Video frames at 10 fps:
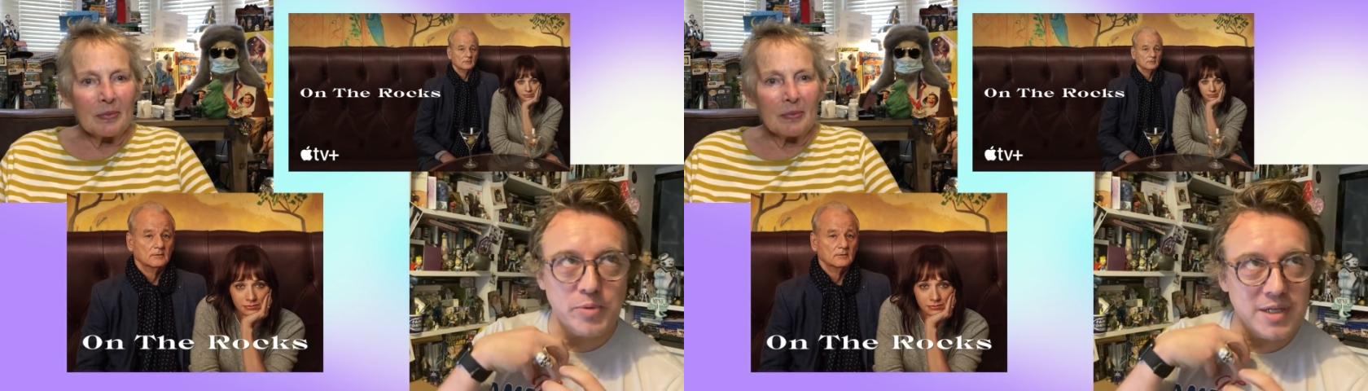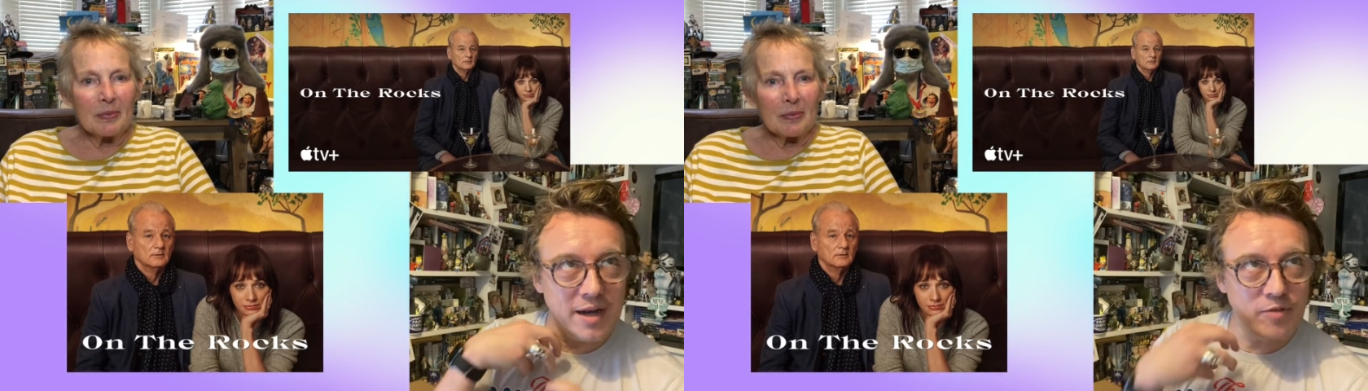
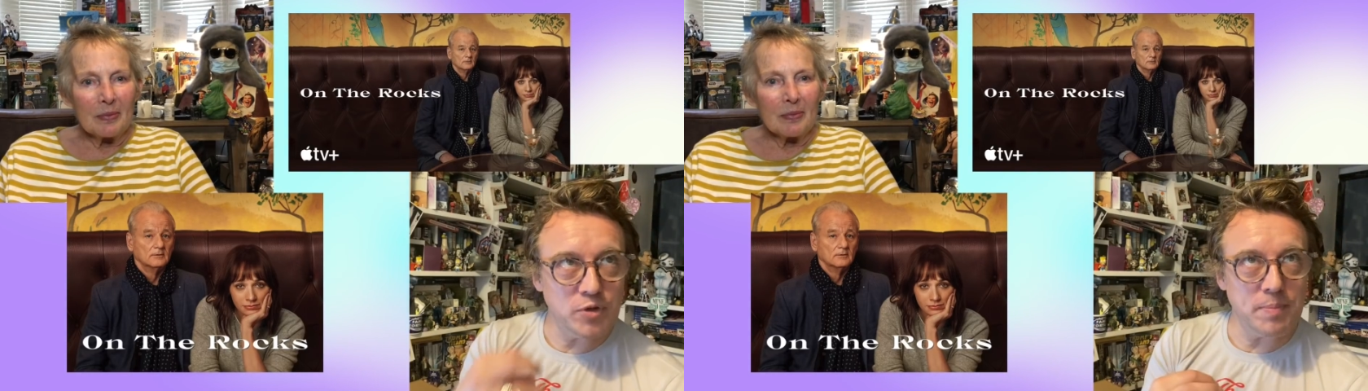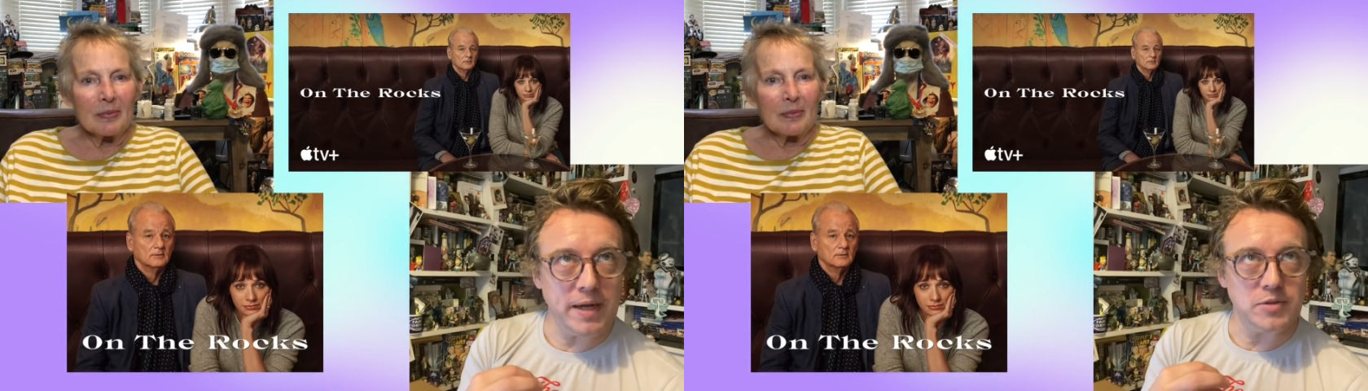Speaker 1: clever
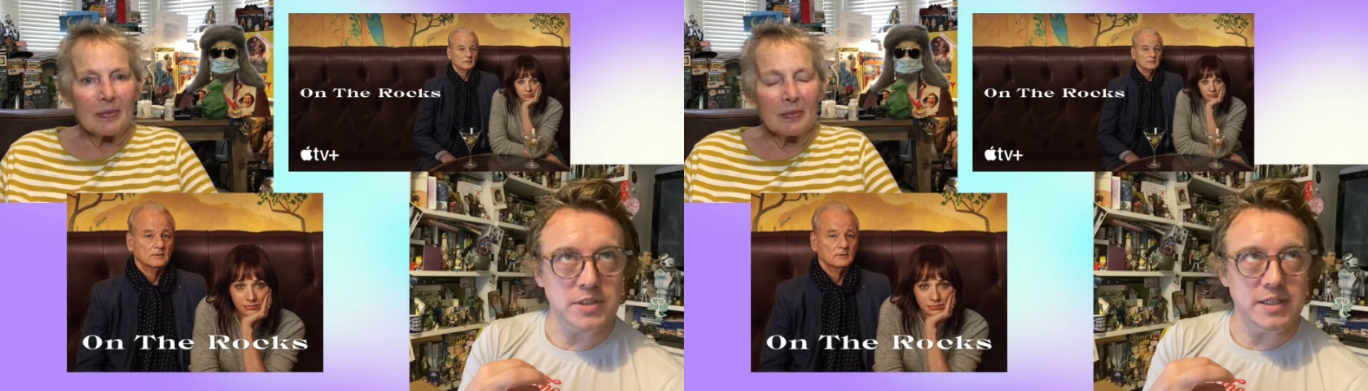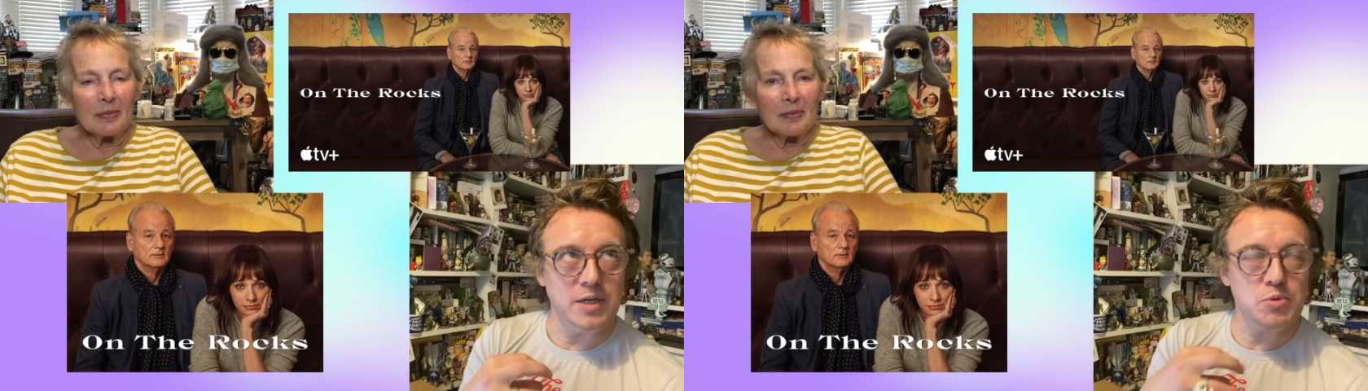about
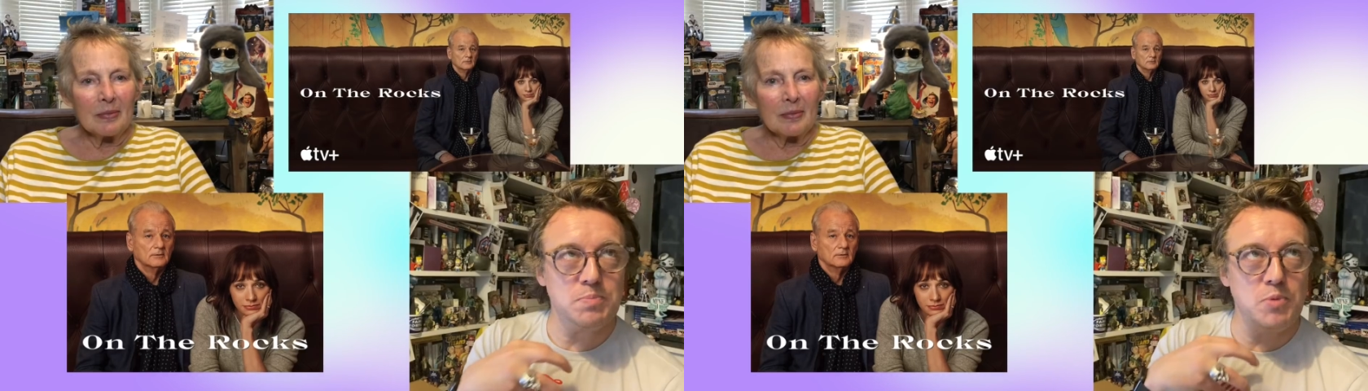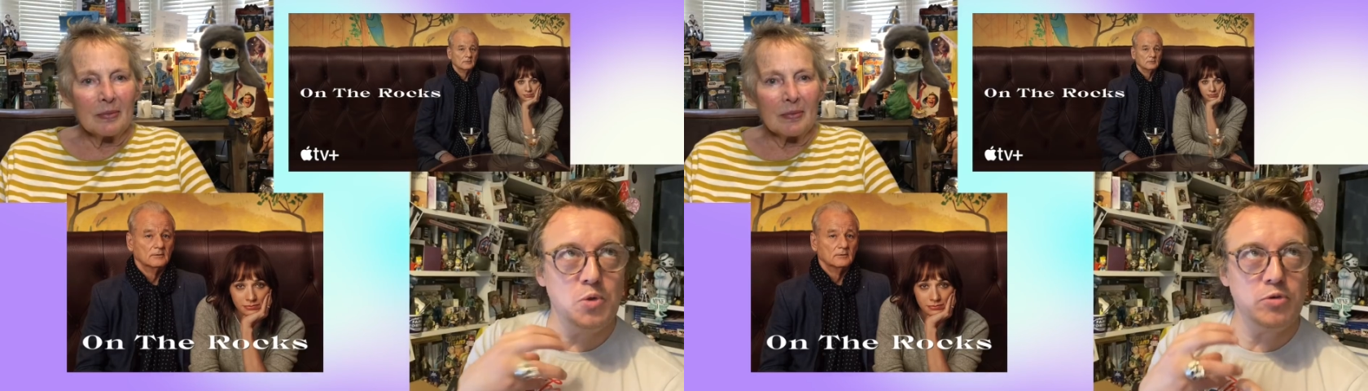it, it was
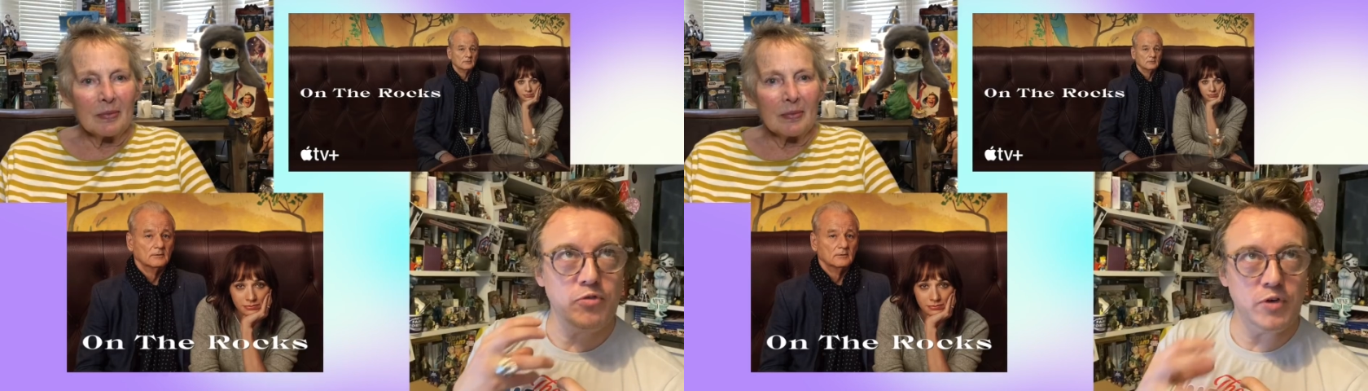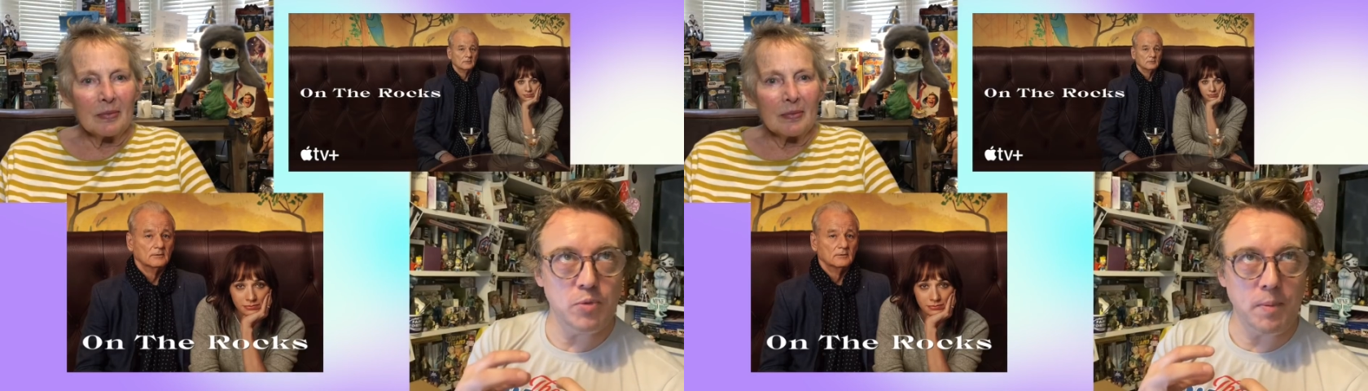more a film